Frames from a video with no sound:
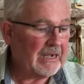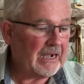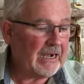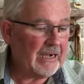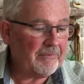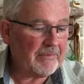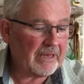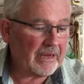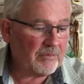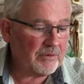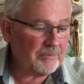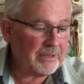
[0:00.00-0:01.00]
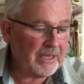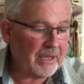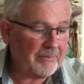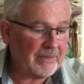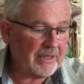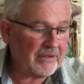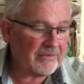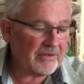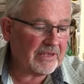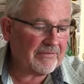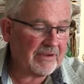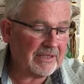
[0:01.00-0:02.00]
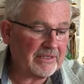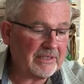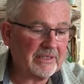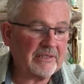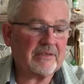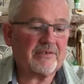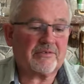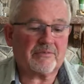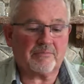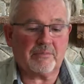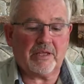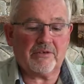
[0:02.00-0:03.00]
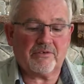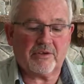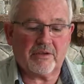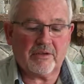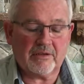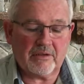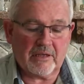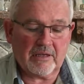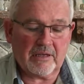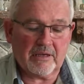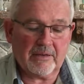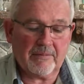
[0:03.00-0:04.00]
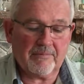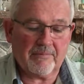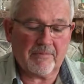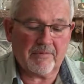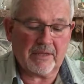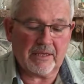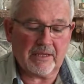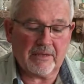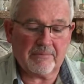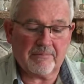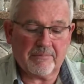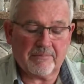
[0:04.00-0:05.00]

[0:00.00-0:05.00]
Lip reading: and I would be amiss if I didn't mention the